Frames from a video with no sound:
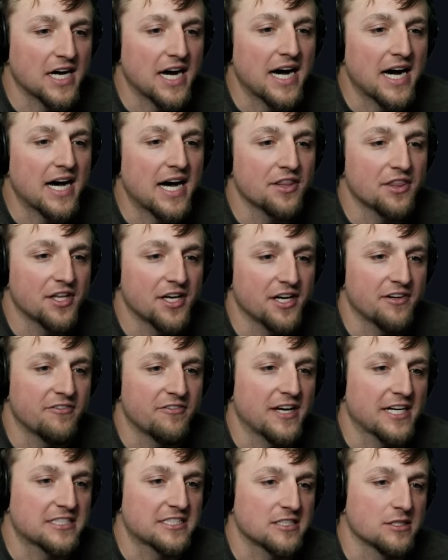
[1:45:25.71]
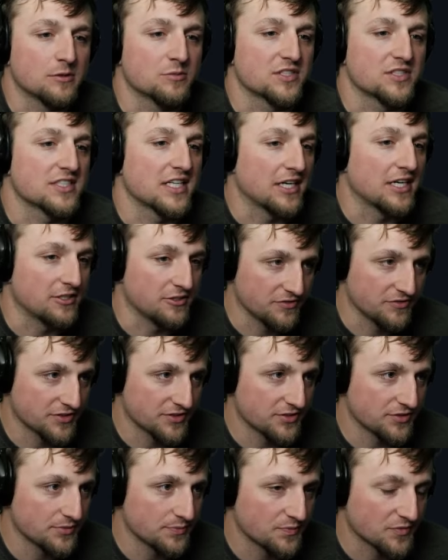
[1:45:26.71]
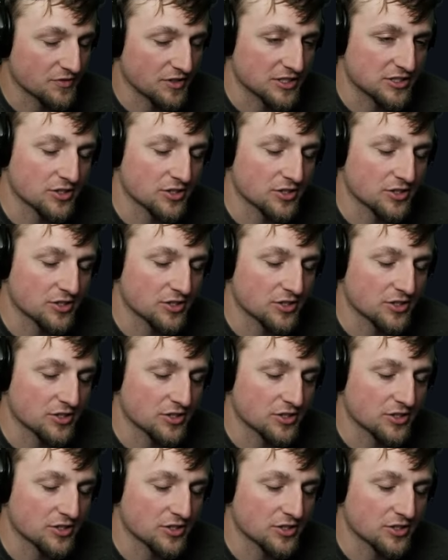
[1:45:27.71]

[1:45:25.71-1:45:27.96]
on the effects themselves, right?